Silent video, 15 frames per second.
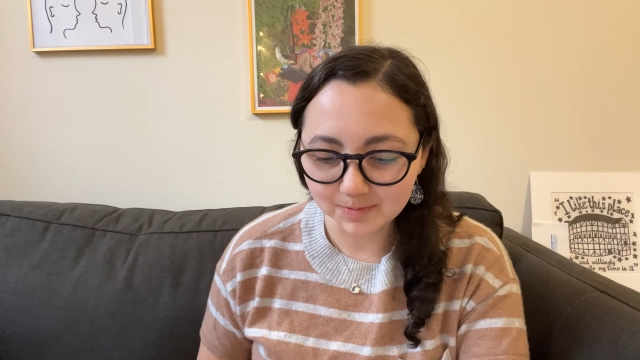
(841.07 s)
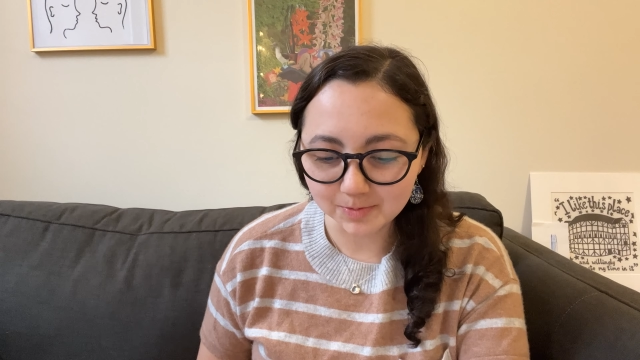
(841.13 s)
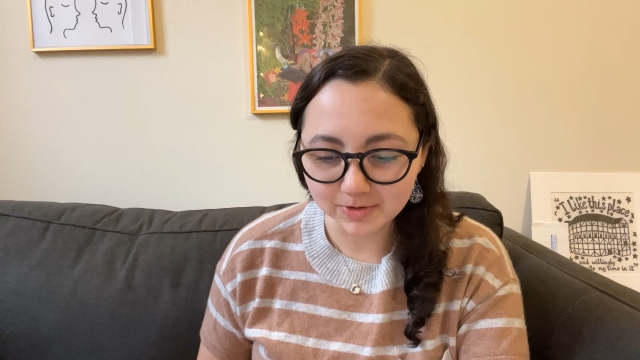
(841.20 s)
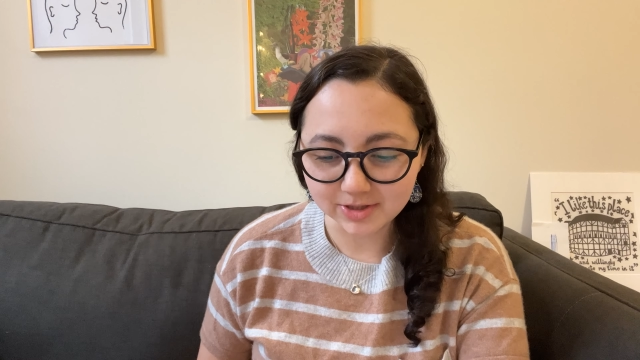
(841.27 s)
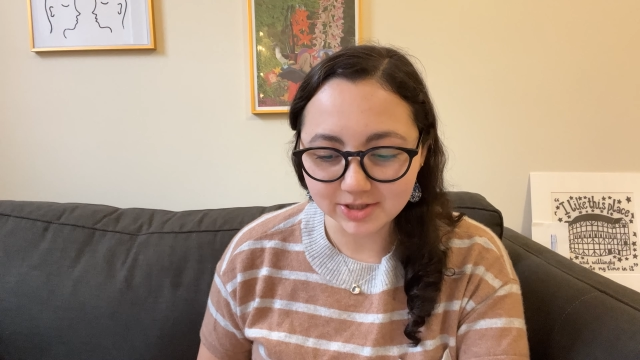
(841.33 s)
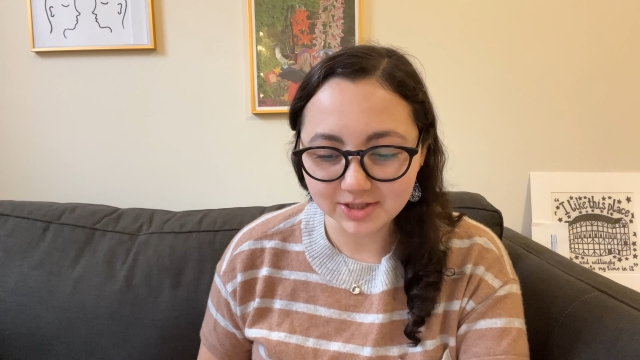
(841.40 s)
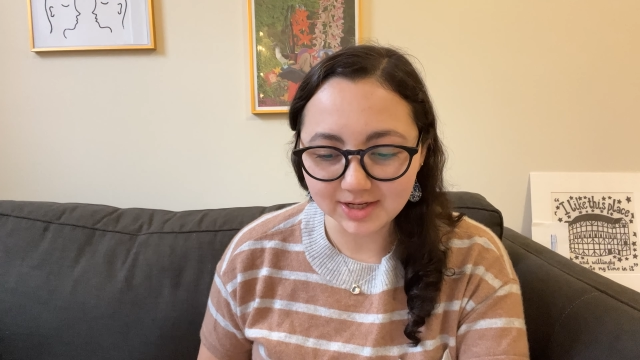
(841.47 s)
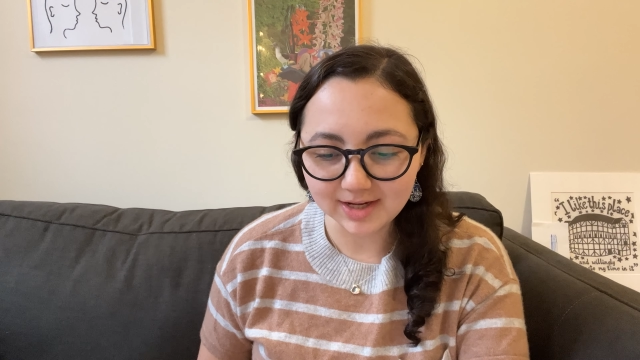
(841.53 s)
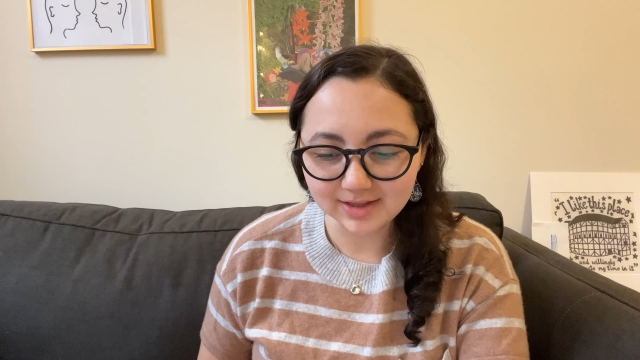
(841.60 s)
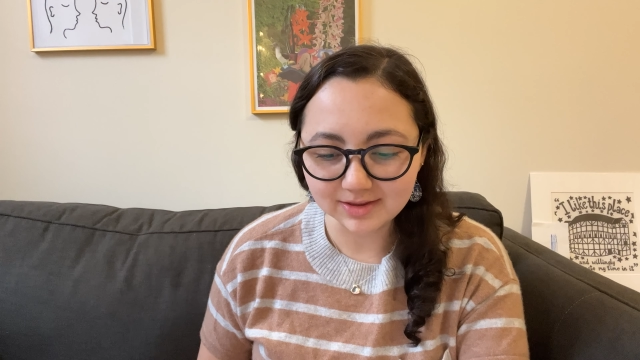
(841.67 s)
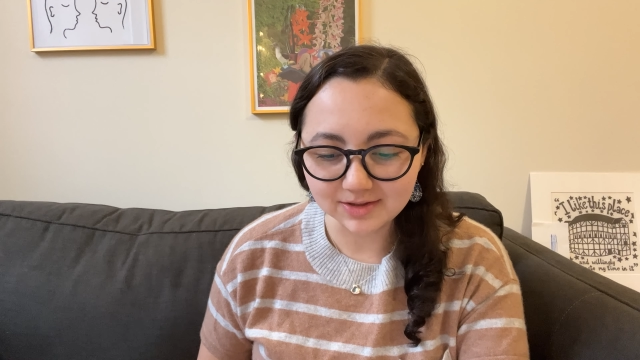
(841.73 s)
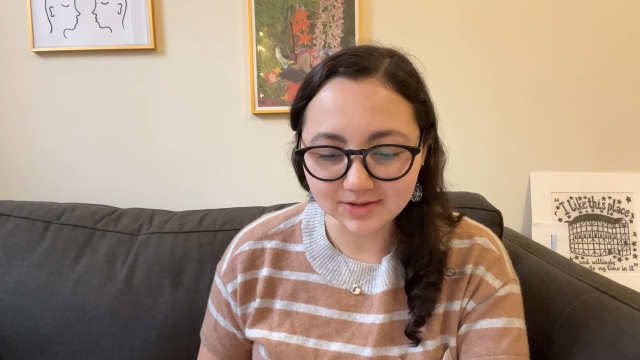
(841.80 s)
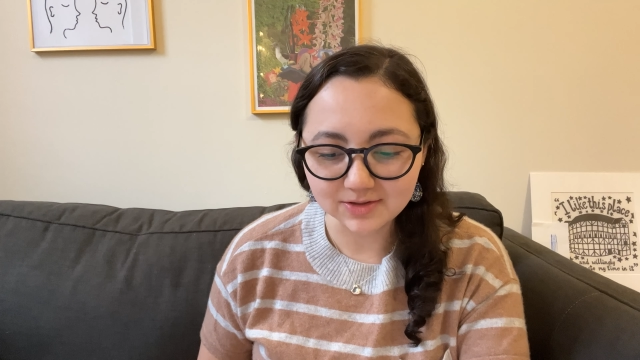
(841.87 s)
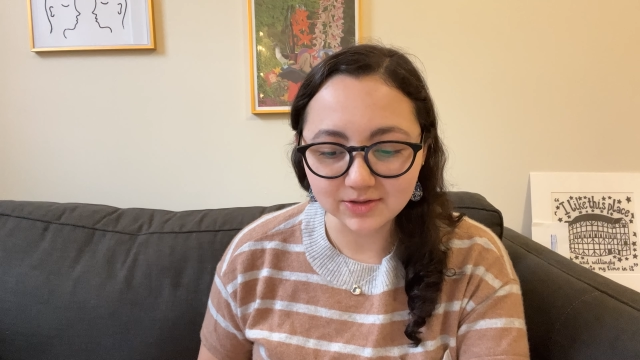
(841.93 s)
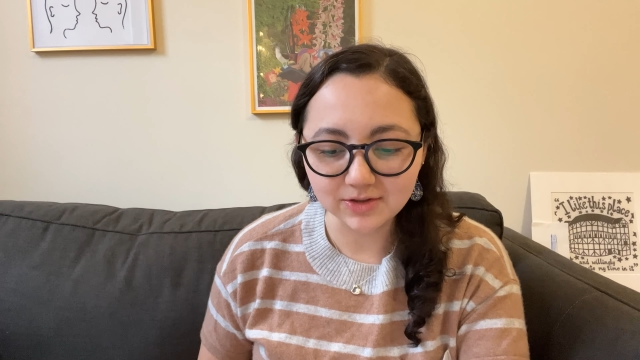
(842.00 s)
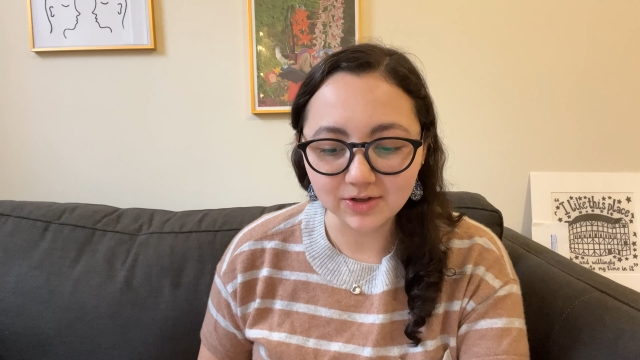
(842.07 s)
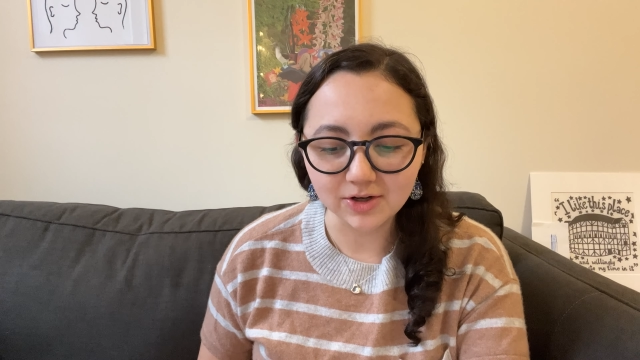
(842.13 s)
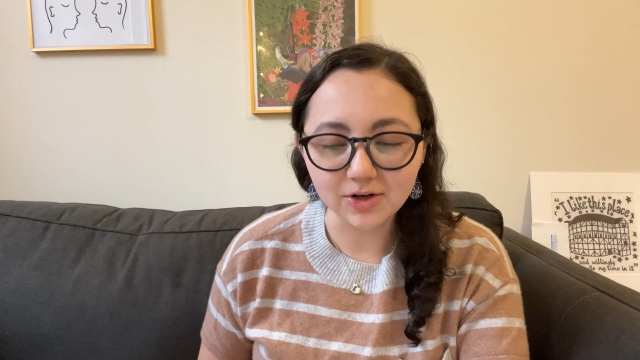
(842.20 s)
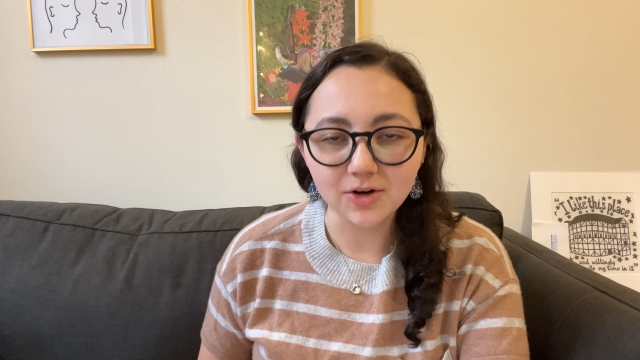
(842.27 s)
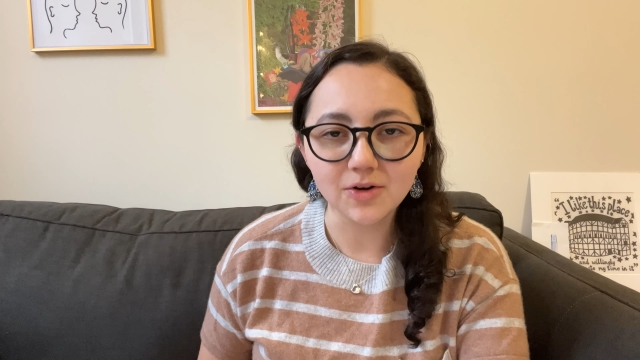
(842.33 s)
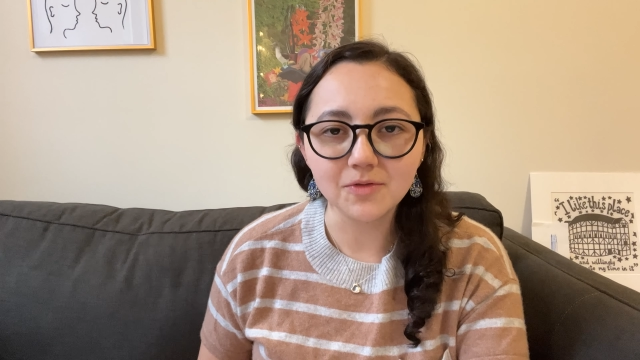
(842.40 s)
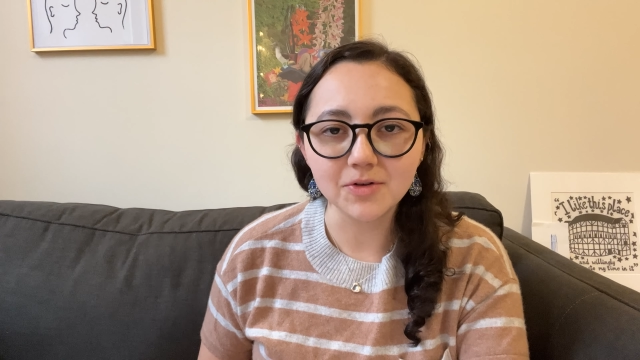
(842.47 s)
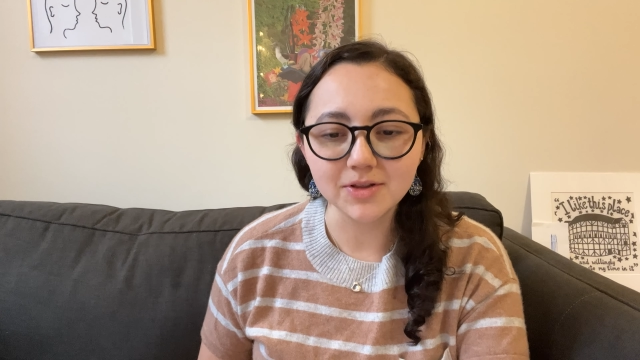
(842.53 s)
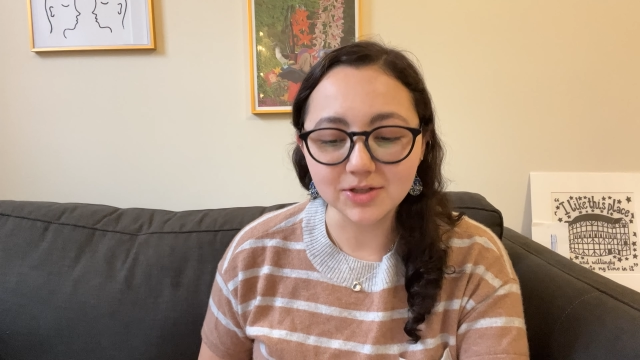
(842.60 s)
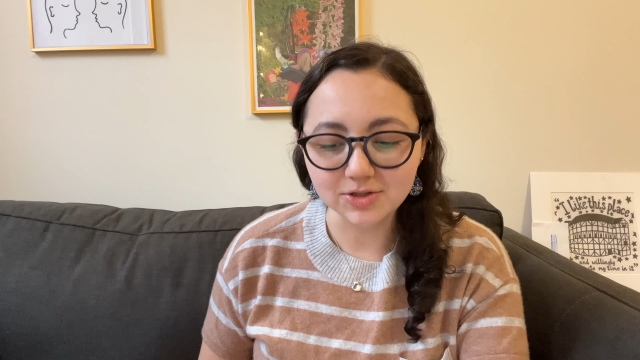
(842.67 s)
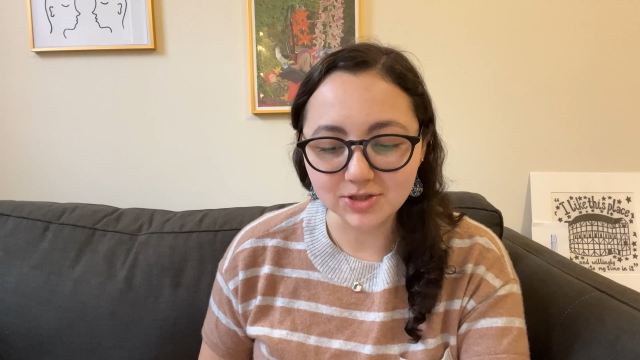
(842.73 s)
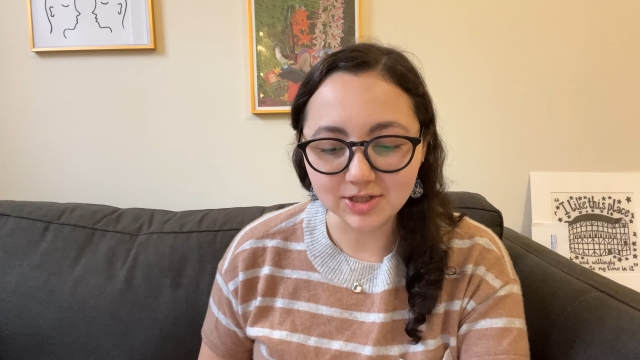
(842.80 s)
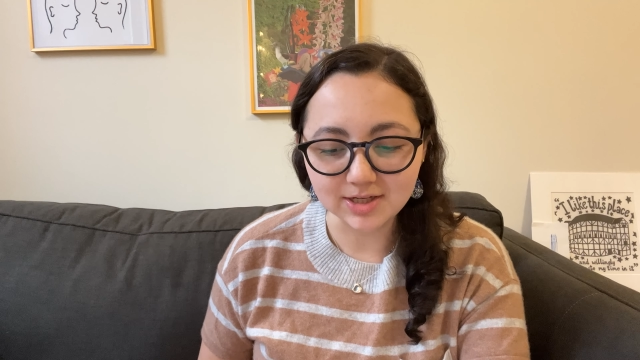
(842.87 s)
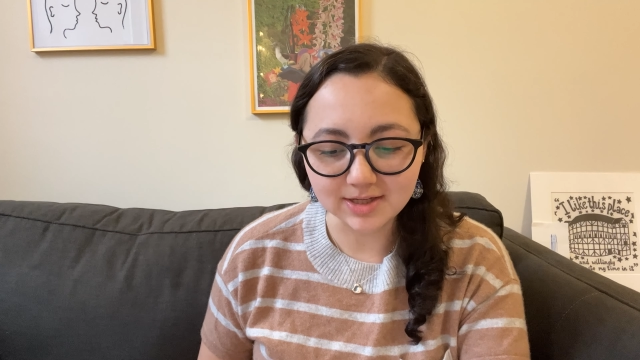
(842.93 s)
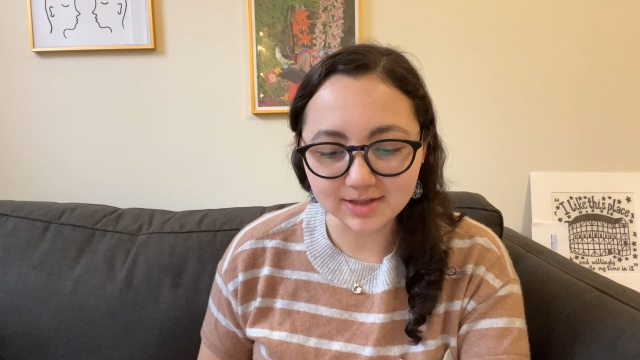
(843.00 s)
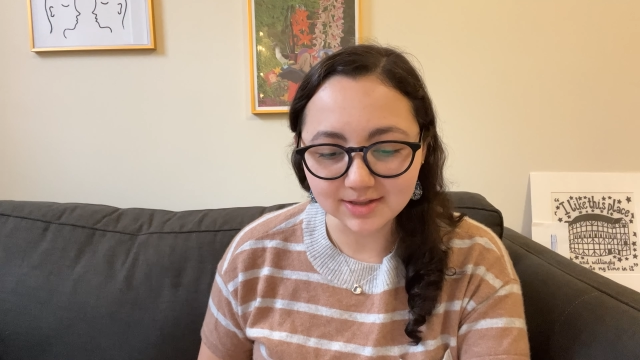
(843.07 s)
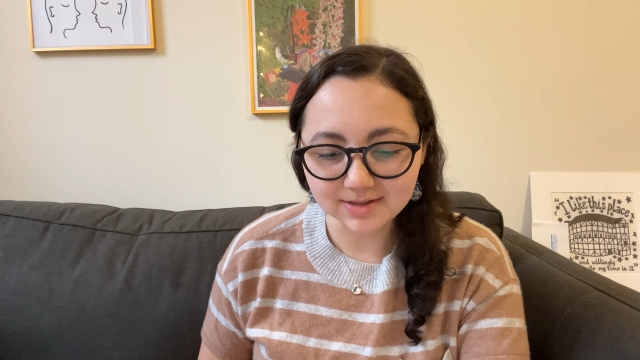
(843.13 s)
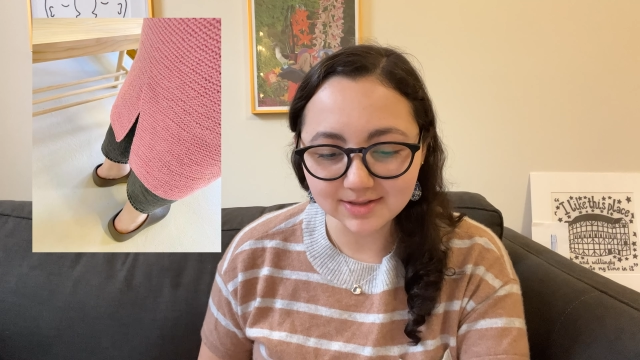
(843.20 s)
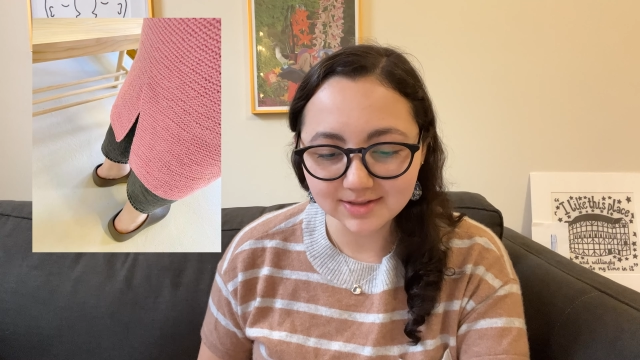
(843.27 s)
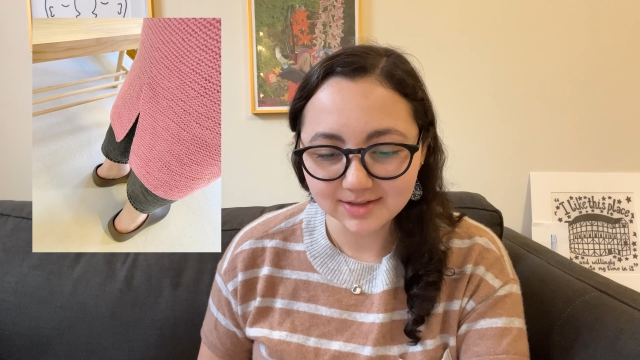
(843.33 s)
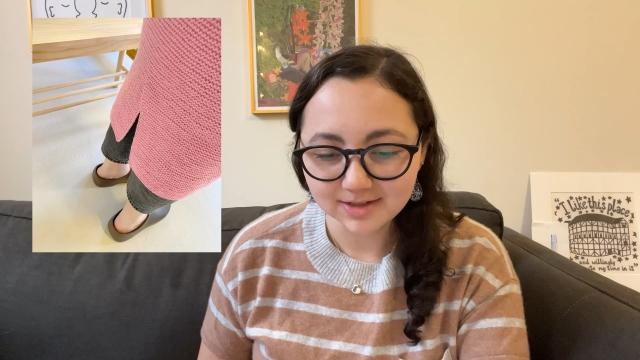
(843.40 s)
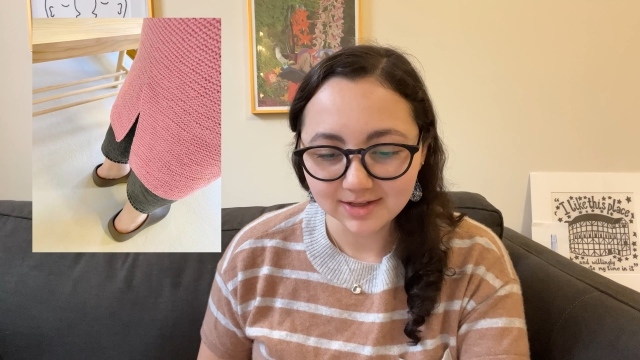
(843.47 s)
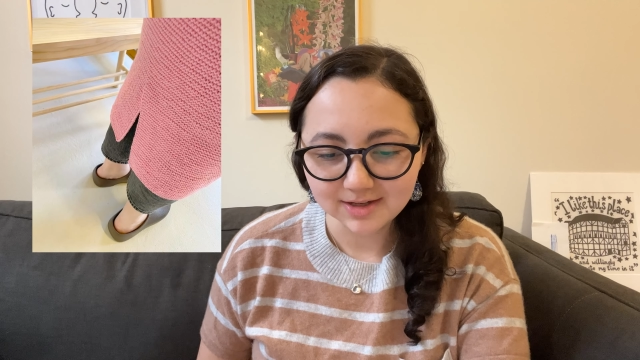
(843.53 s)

appreciate the skirt over the jeans